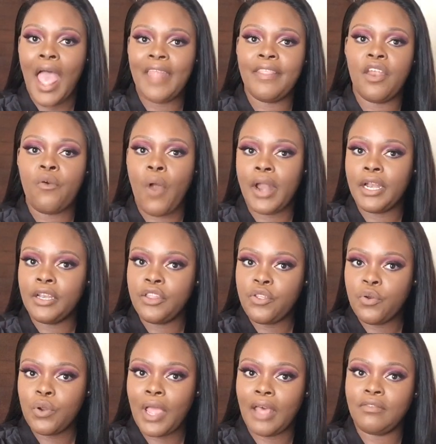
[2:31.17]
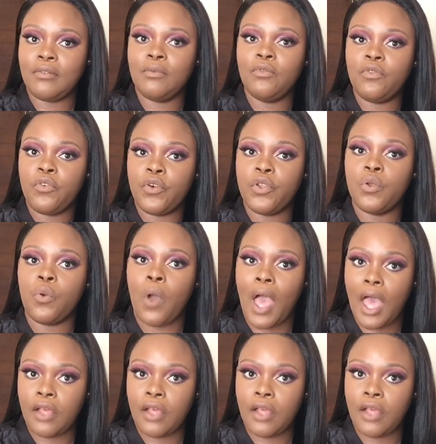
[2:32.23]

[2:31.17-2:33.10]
and they run it through customs for you